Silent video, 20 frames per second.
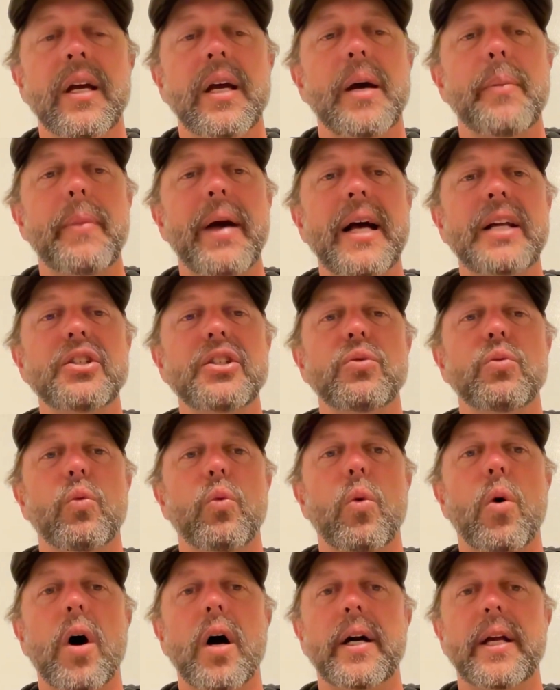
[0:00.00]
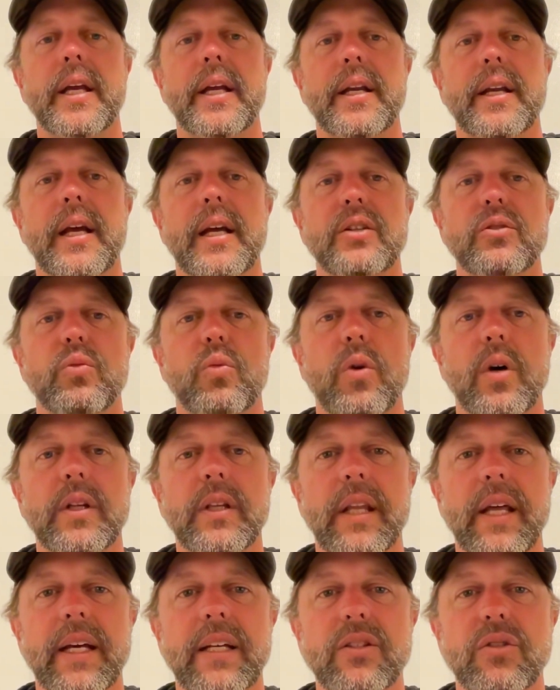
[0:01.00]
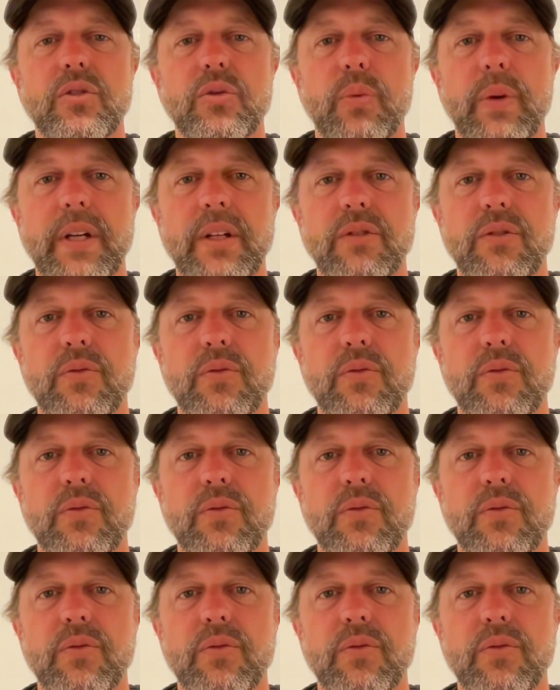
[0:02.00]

Imagine walking as one leg swings